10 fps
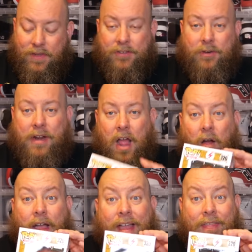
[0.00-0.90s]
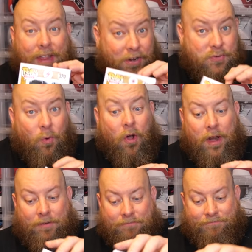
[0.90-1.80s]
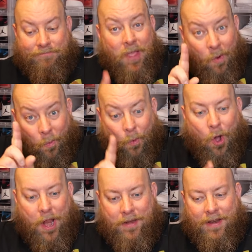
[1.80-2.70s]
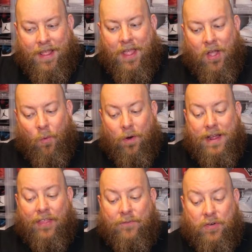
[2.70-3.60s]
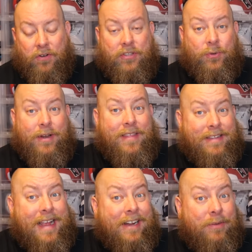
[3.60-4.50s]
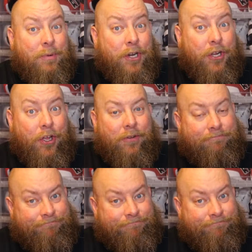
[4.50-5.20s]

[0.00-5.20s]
So here we go, there's one. One. One out of the first three, that's actually pretty good.